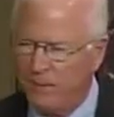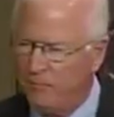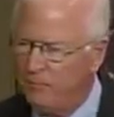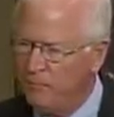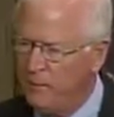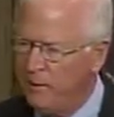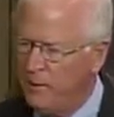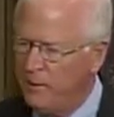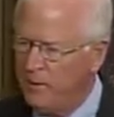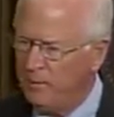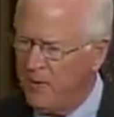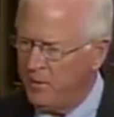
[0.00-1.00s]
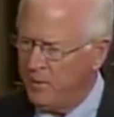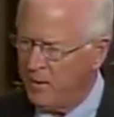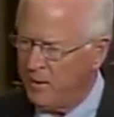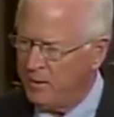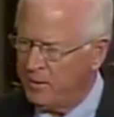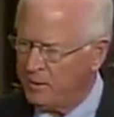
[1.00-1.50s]

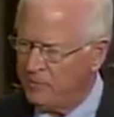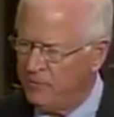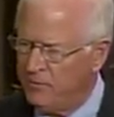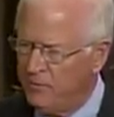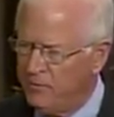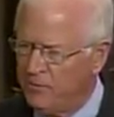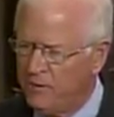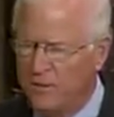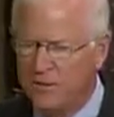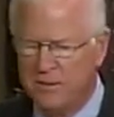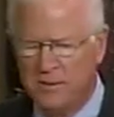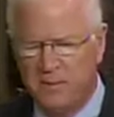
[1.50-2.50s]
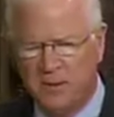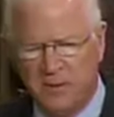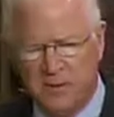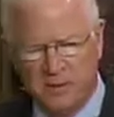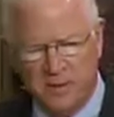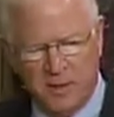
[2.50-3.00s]
bombarding us with phone calls,
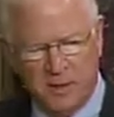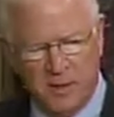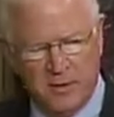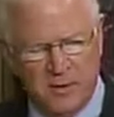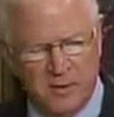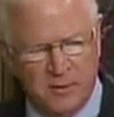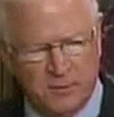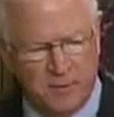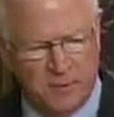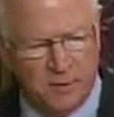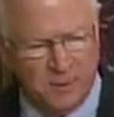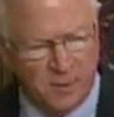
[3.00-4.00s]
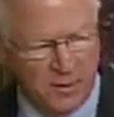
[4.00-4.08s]
emails, and letters, or